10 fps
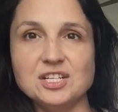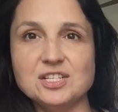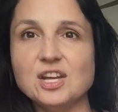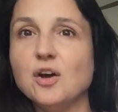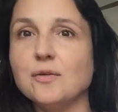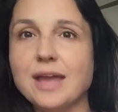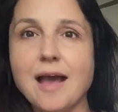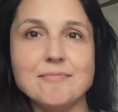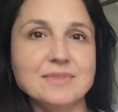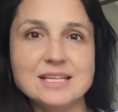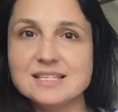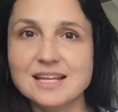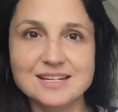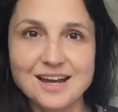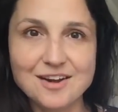So yeah, these get a
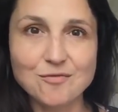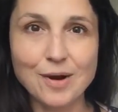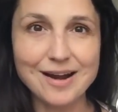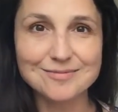ton of wear.